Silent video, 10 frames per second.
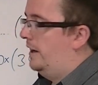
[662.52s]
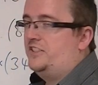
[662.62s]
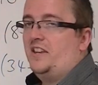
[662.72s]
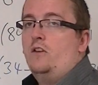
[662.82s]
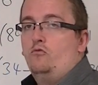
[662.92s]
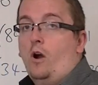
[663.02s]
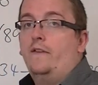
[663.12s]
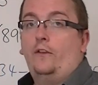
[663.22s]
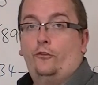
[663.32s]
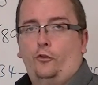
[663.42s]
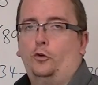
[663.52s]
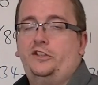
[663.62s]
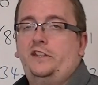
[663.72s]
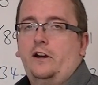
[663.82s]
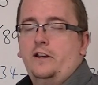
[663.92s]
and say, right, there's
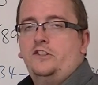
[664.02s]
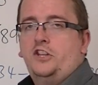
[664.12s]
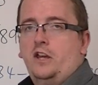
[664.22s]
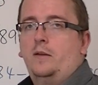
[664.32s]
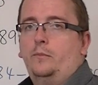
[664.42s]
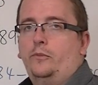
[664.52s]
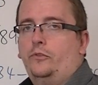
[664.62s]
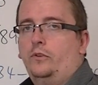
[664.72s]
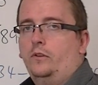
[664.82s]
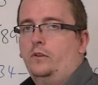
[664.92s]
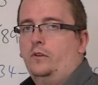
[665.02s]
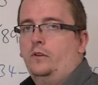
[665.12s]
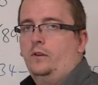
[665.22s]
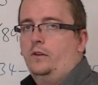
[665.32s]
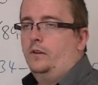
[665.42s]
49 terms.
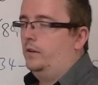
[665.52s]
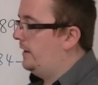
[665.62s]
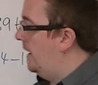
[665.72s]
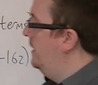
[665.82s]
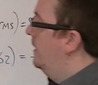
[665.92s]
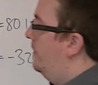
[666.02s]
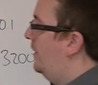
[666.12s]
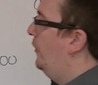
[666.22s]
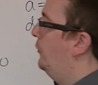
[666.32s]
Okay, that